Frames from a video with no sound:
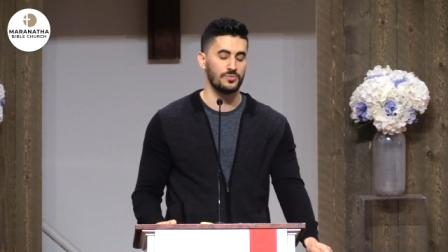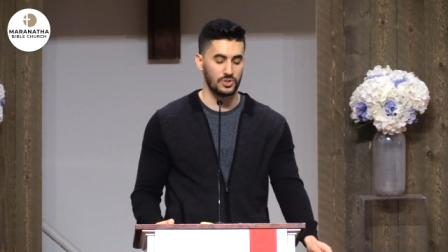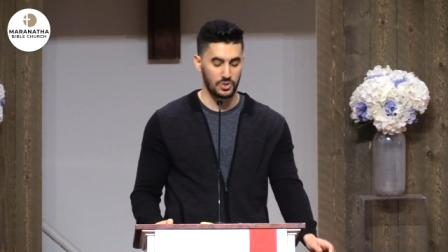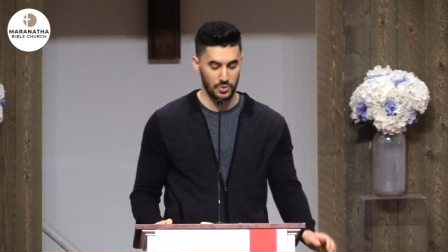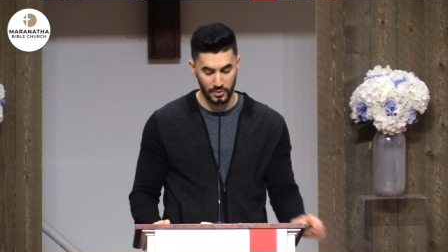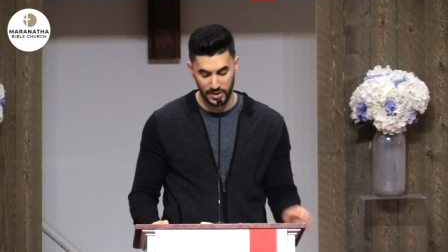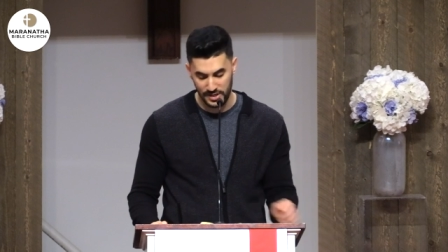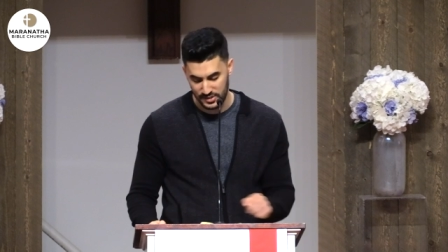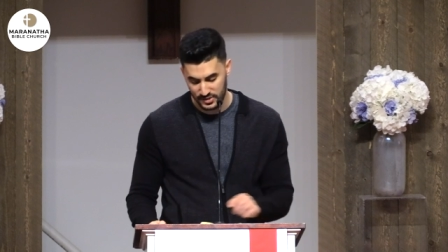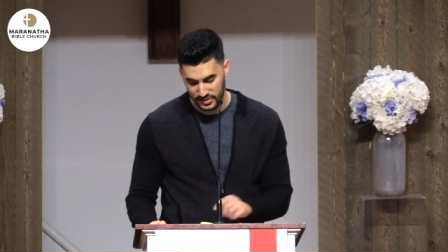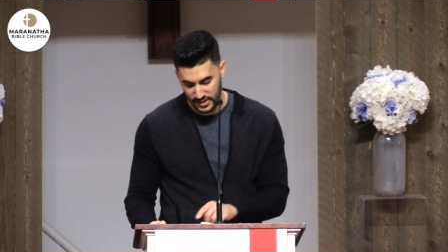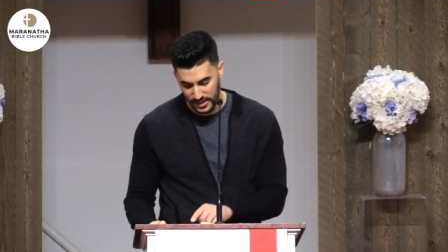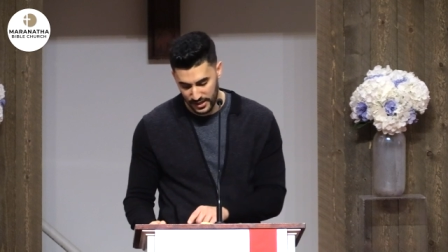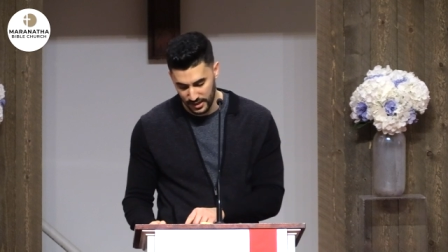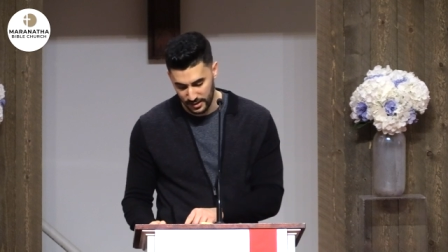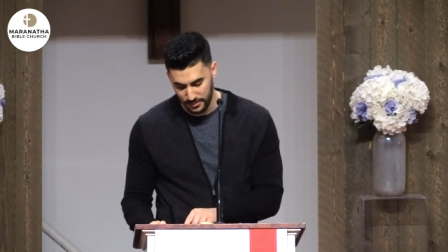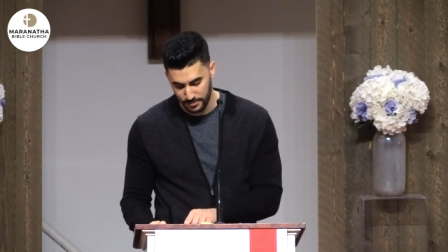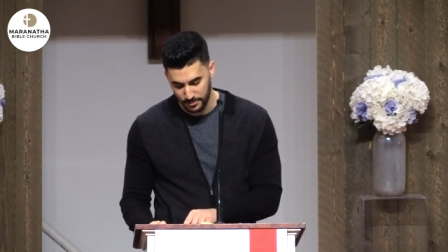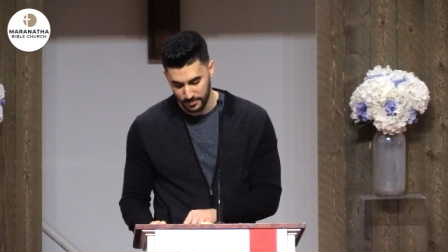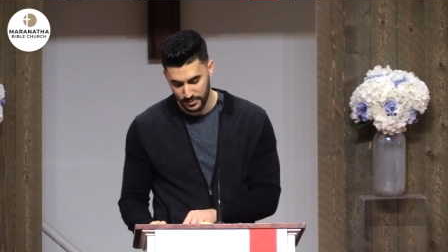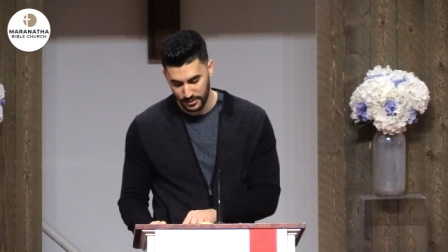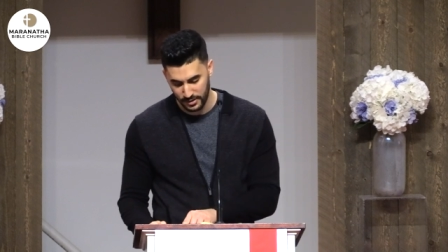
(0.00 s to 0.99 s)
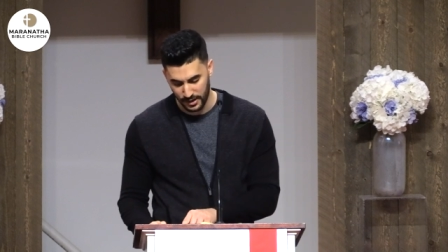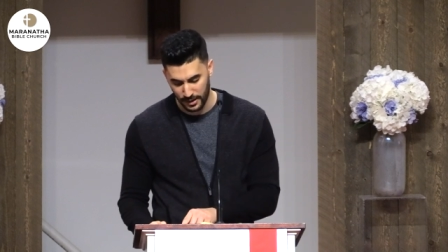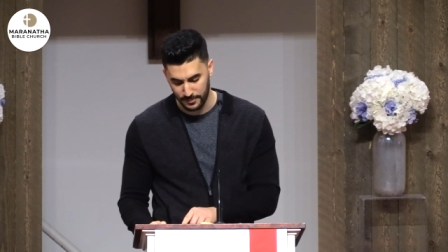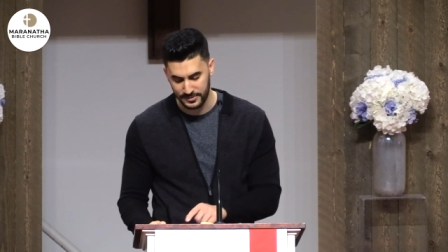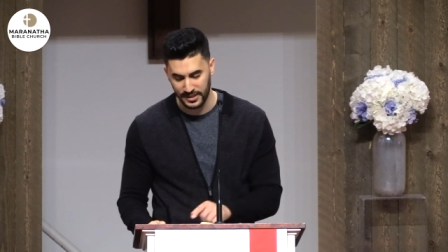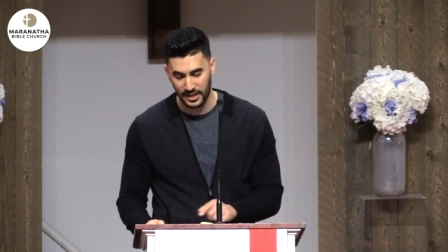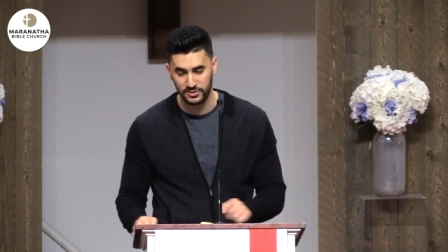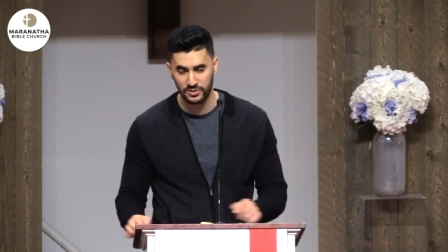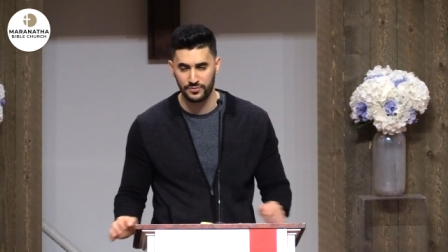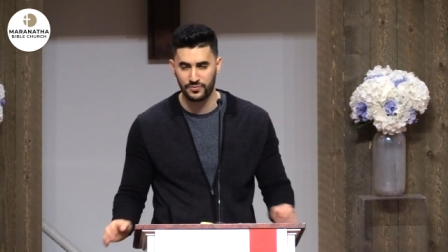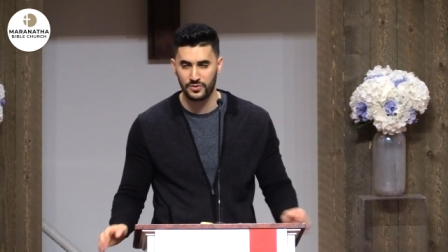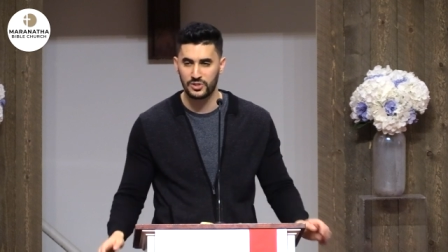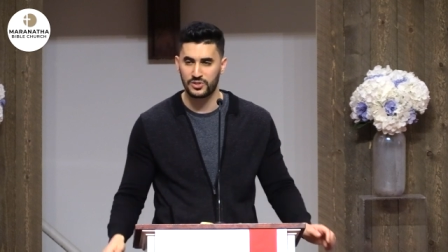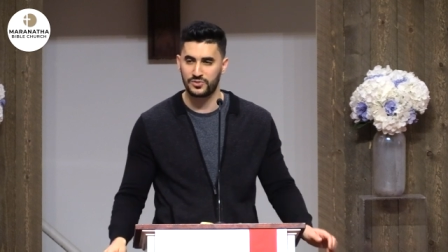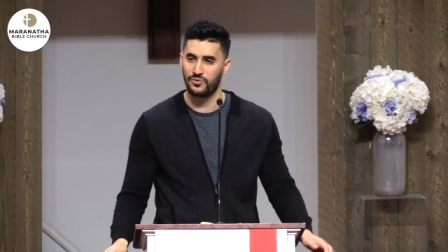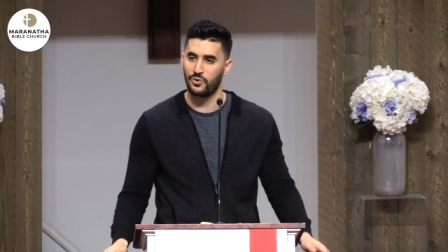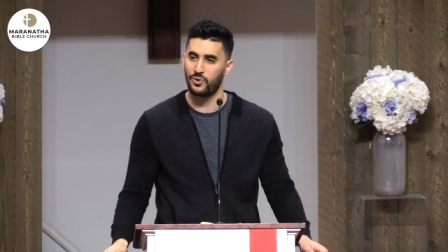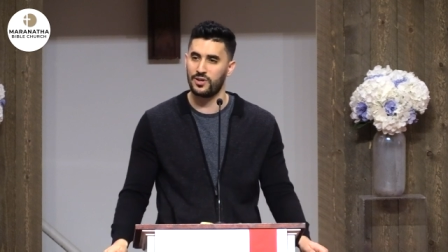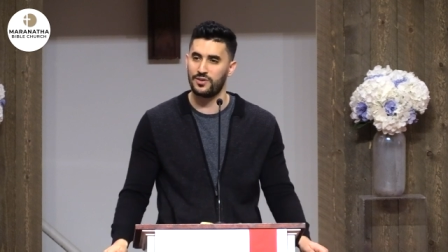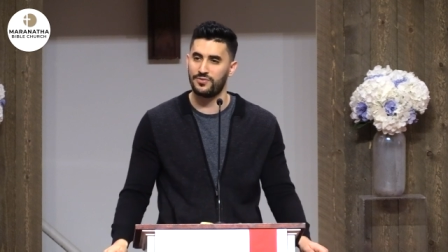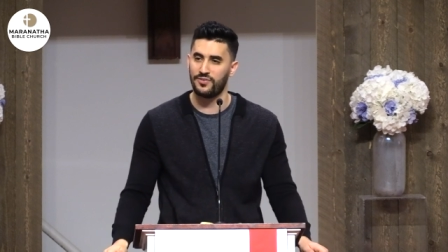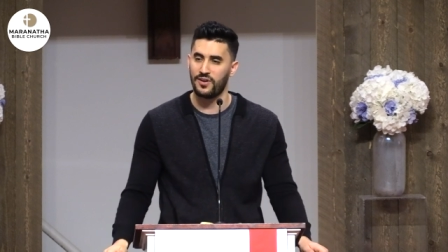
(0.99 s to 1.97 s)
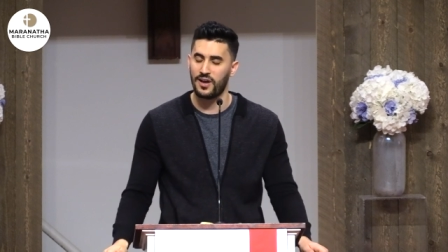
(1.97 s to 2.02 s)
You want to see it? Come down to verse
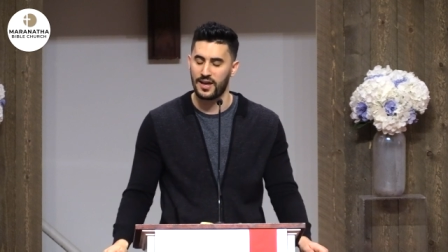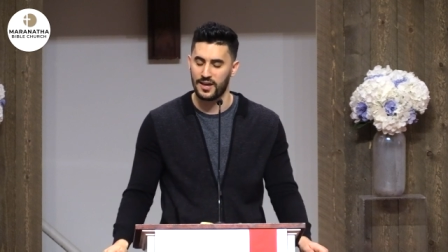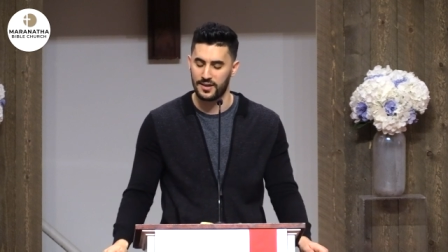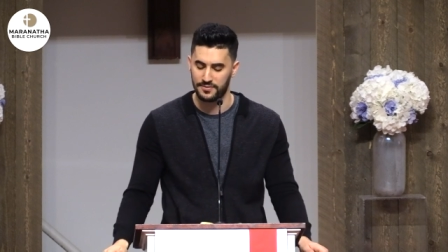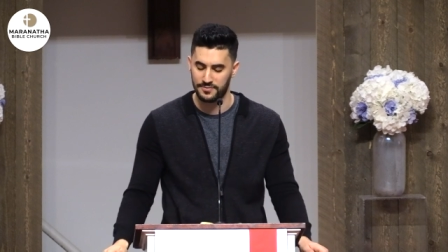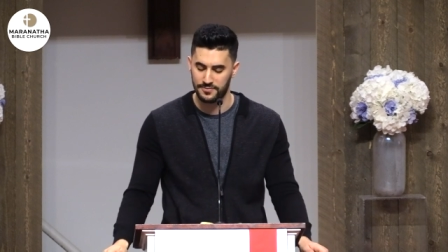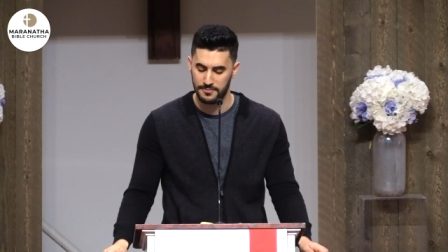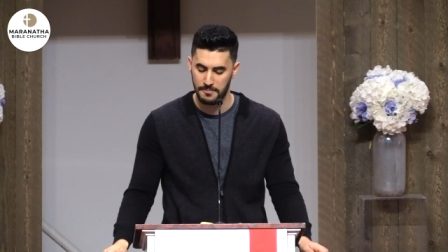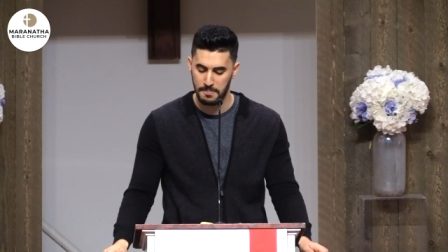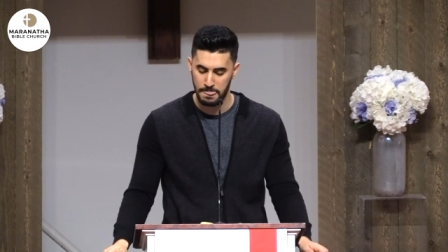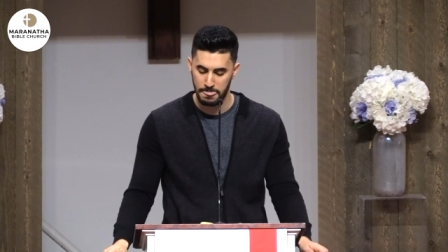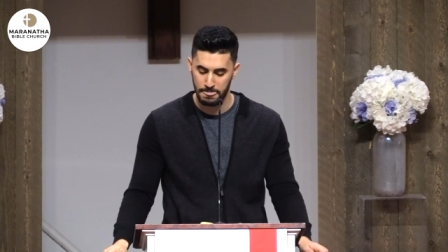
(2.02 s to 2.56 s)
45.